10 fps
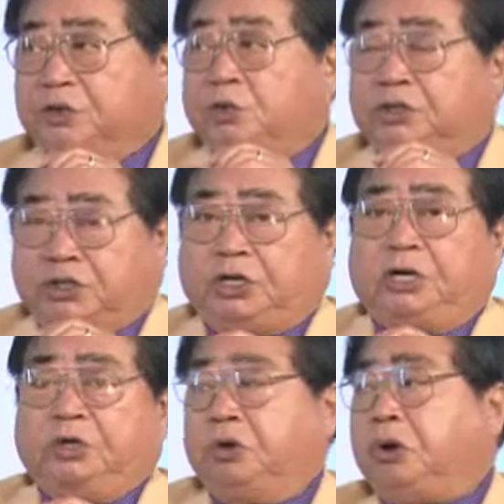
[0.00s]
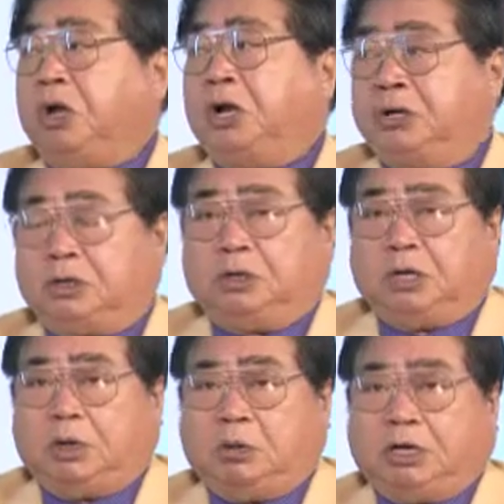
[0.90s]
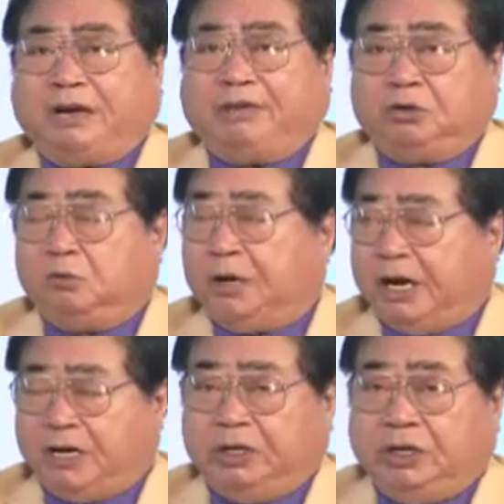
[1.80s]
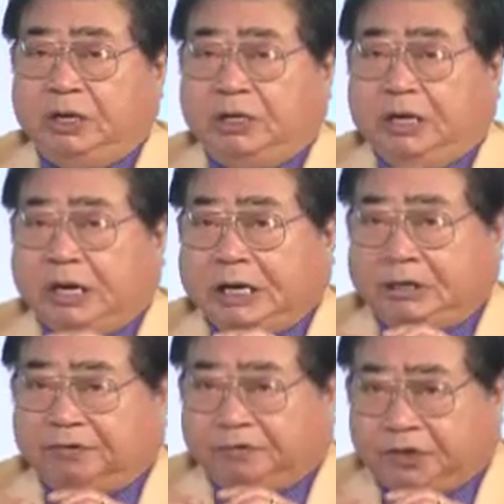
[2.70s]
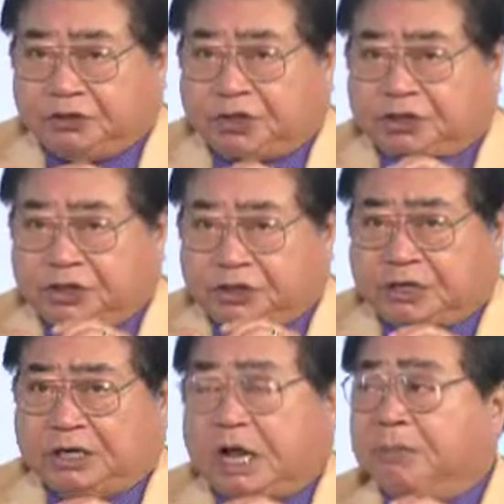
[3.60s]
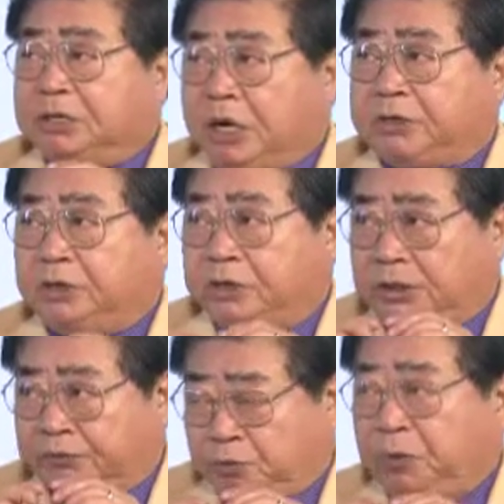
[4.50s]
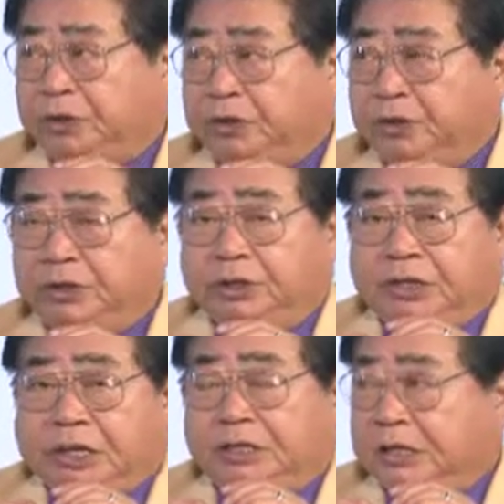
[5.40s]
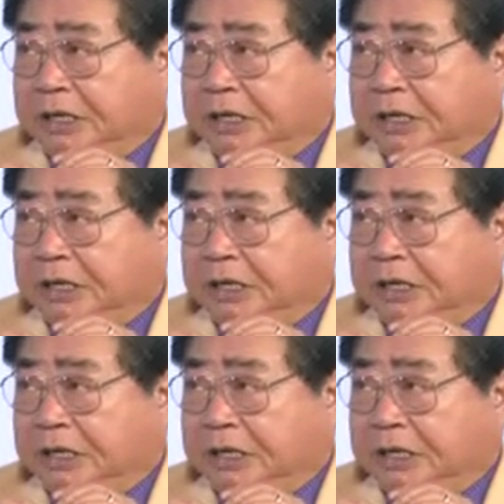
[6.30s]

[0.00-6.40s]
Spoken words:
or a turn, you call it, whatever you may. And first she said, Dr. Ford, the